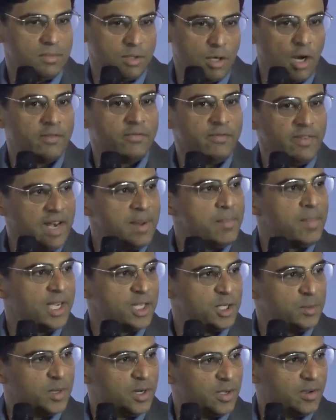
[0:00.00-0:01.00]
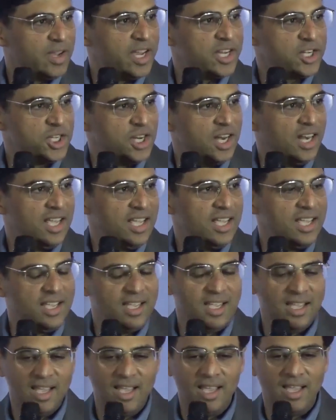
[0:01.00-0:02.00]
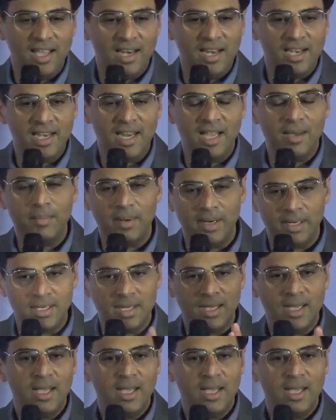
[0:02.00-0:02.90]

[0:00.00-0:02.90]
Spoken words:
not very much, but occasionally in India, but